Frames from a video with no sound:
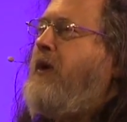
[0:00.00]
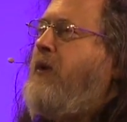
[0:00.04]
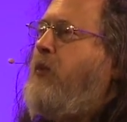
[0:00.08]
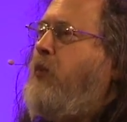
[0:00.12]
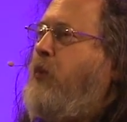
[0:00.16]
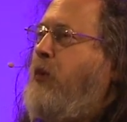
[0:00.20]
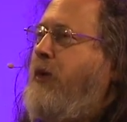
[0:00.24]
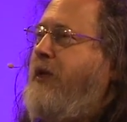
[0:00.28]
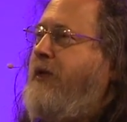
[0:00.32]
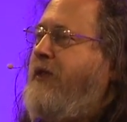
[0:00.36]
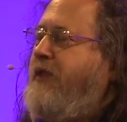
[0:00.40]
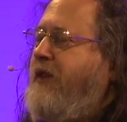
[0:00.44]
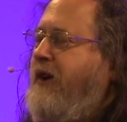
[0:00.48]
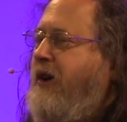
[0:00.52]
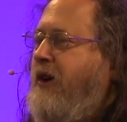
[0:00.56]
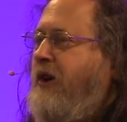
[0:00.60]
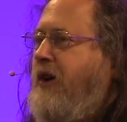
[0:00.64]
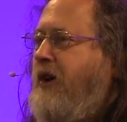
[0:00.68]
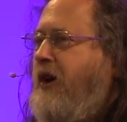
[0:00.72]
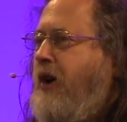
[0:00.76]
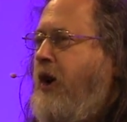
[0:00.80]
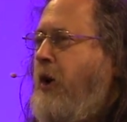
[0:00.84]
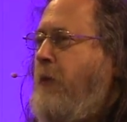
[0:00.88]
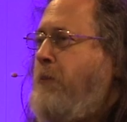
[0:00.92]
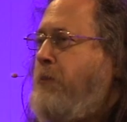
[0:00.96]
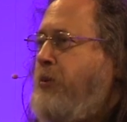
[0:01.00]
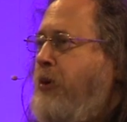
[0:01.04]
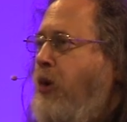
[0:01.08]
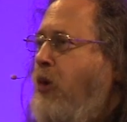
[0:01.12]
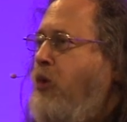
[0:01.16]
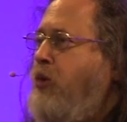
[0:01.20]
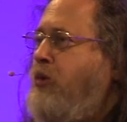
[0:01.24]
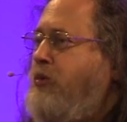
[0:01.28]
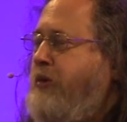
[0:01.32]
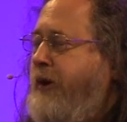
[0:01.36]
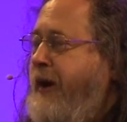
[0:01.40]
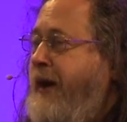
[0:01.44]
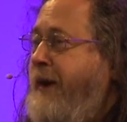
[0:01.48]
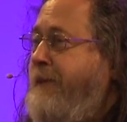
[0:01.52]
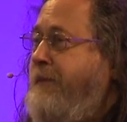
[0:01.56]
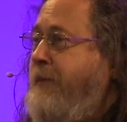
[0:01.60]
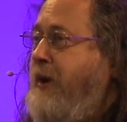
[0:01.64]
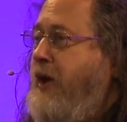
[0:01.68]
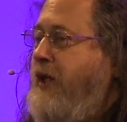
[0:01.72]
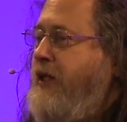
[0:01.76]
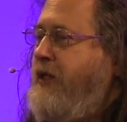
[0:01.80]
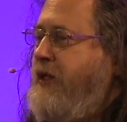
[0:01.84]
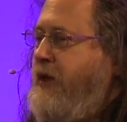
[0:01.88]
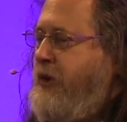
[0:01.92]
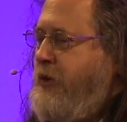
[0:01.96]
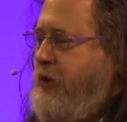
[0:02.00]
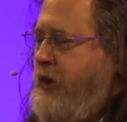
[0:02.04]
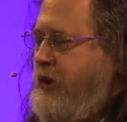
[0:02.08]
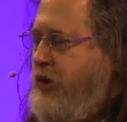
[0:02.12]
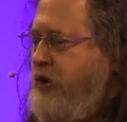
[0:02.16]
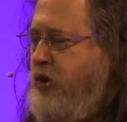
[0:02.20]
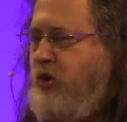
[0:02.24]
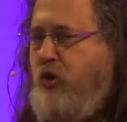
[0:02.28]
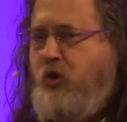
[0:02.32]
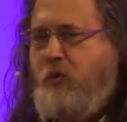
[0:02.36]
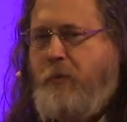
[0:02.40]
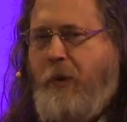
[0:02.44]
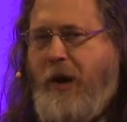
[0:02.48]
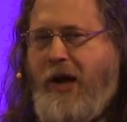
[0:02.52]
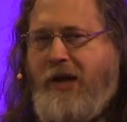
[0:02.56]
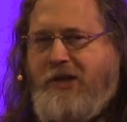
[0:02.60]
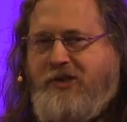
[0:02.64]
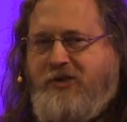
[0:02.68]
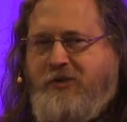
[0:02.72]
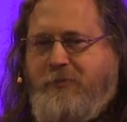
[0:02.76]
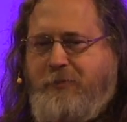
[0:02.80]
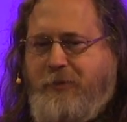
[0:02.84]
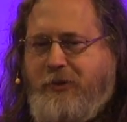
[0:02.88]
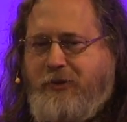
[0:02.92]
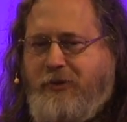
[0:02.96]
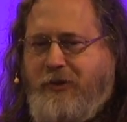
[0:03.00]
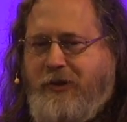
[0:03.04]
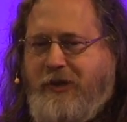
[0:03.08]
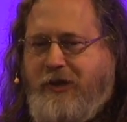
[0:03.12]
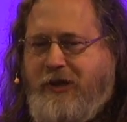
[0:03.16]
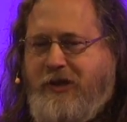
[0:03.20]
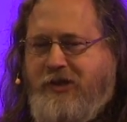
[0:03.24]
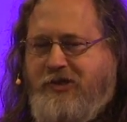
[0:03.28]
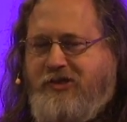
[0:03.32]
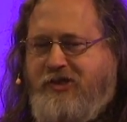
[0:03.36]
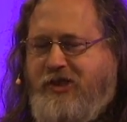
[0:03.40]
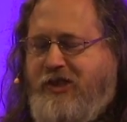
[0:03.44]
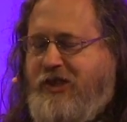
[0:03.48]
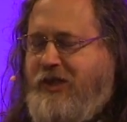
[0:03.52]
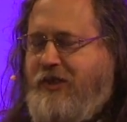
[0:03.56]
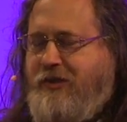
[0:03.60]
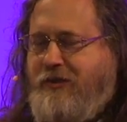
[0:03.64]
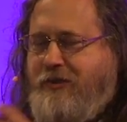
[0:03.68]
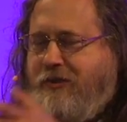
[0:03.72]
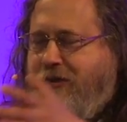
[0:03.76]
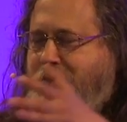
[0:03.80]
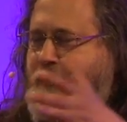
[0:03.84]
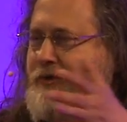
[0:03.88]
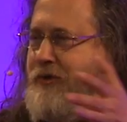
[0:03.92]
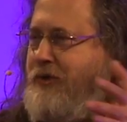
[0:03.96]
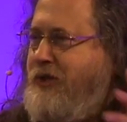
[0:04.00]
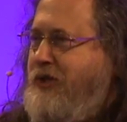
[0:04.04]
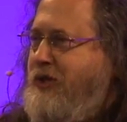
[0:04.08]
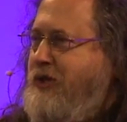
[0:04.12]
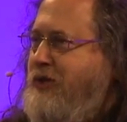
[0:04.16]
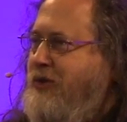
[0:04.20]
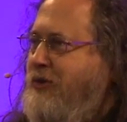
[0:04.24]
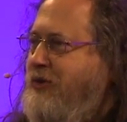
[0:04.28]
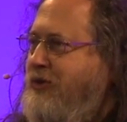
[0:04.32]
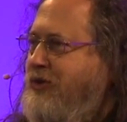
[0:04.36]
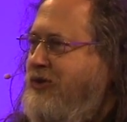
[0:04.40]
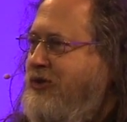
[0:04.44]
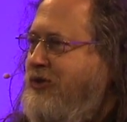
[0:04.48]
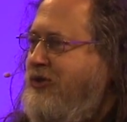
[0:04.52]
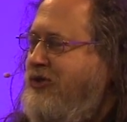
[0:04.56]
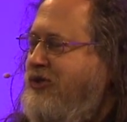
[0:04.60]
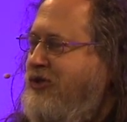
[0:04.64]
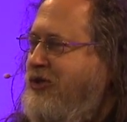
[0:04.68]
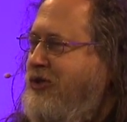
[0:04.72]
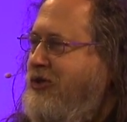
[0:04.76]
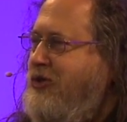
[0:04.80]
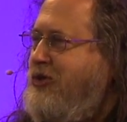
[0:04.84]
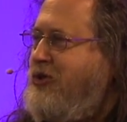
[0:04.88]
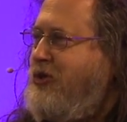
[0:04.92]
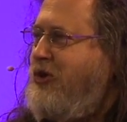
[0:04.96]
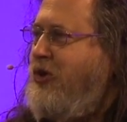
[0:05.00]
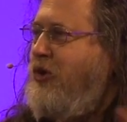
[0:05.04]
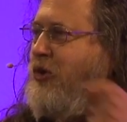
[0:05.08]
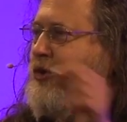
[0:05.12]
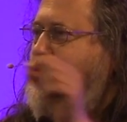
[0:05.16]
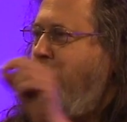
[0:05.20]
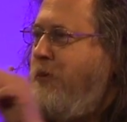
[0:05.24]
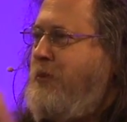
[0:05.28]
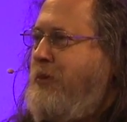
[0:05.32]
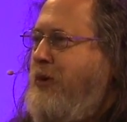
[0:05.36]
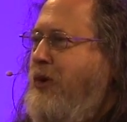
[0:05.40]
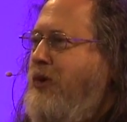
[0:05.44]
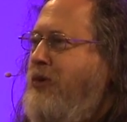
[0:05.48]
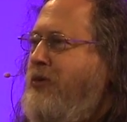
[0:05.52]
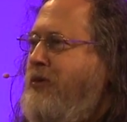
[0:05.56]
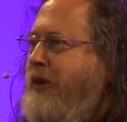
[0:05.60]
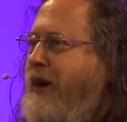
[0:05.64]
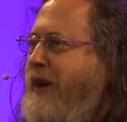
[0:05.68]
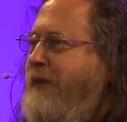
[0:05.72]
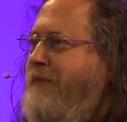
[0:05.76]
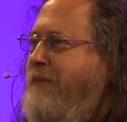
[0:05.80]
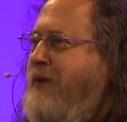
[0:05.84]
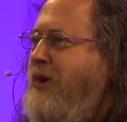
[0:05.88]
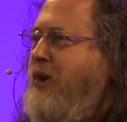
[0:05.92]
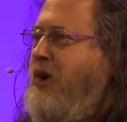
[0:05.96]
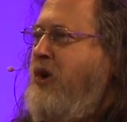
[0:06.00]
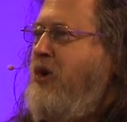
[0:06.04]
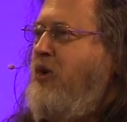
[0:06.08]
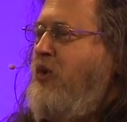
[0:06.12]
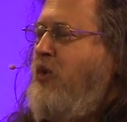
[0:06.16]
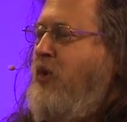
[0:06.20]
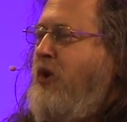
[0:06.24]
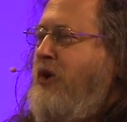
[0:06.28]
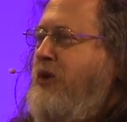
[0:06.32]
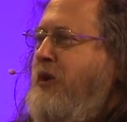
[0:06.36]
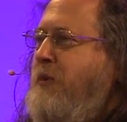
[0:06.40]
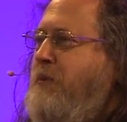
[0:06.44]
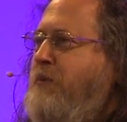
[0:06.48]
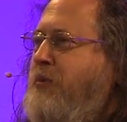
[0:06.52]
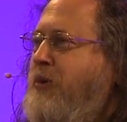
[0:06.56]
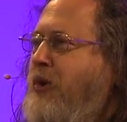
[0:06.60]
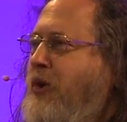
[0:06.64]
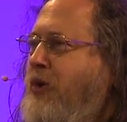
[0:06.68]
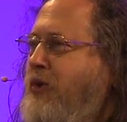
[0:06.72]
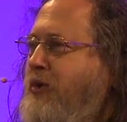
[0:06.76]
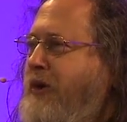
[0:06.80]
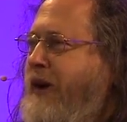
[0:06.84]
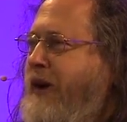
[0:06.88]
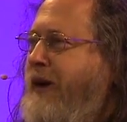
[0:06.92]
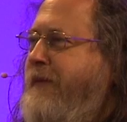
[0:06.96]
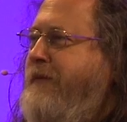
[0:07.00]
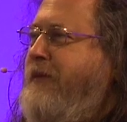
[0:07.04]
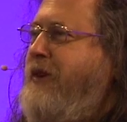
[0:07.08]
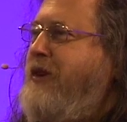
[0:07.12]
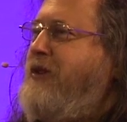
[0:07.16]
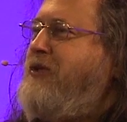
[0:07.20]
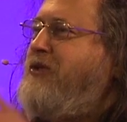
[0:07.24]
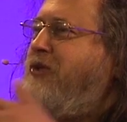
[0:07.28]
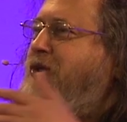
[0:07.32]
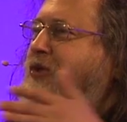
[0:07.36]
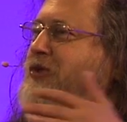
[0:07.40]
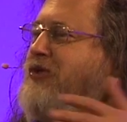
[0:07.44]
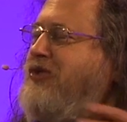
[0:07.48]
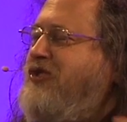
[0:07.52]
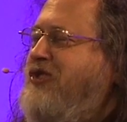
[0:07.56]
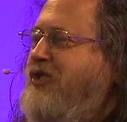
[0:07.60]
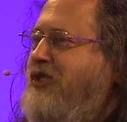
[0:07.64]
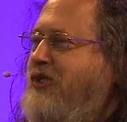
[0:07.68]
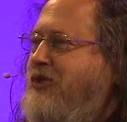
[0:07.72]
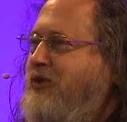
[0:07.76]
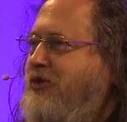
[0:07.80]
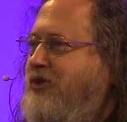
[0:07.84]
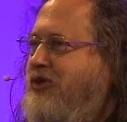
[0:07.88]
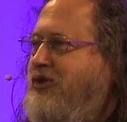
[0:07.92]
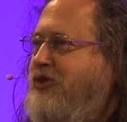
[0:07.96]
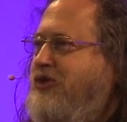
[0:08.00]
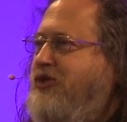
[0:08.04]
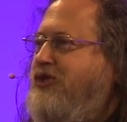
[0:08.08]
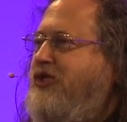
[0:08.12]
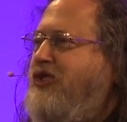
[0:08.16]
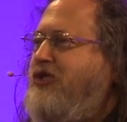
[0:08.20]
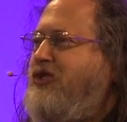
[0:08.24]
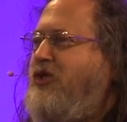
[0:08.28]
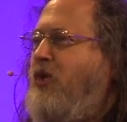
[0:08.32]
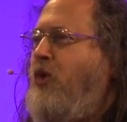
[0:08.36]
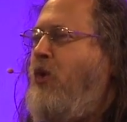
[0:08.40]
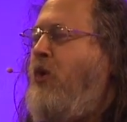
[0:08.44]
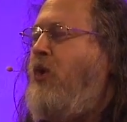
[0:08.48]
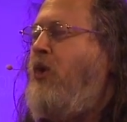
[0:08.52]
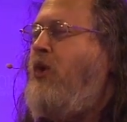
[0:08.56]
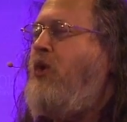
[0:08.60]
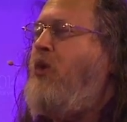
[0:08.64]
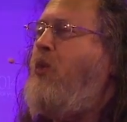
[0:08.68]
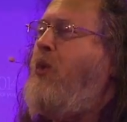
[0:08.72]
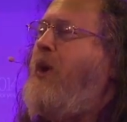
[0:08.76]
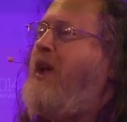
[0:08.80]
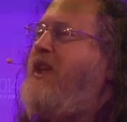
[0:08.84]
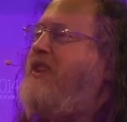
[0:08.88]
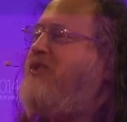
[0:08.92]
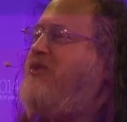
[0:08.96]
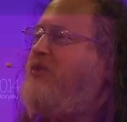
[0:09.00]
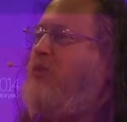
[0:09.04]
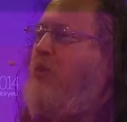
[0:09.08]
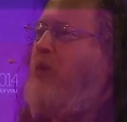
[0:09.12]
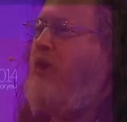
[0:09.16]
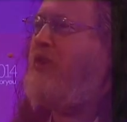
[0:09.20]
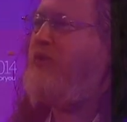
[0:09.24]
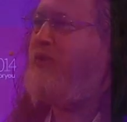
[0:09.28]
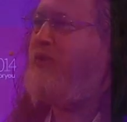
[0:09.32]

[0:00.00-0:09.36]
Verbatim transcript: With a program, there are two possibilities. Either the users control the program or the program controls the users. It's always one